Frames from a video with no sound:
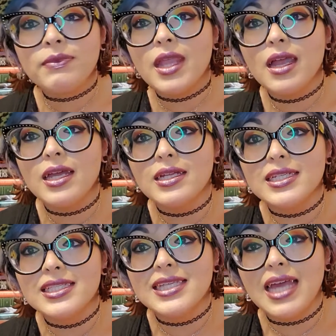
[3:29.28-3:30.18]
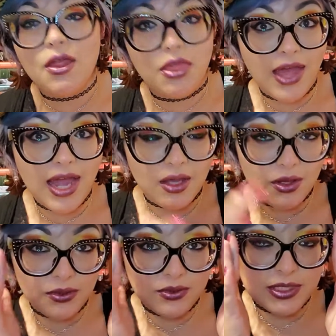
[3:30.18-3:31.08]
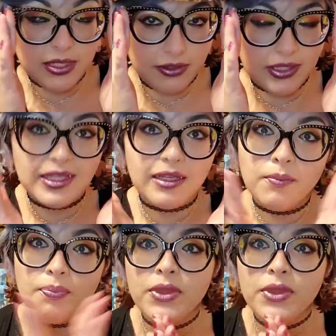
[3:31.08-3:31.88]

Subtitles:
and see how that goes and everything.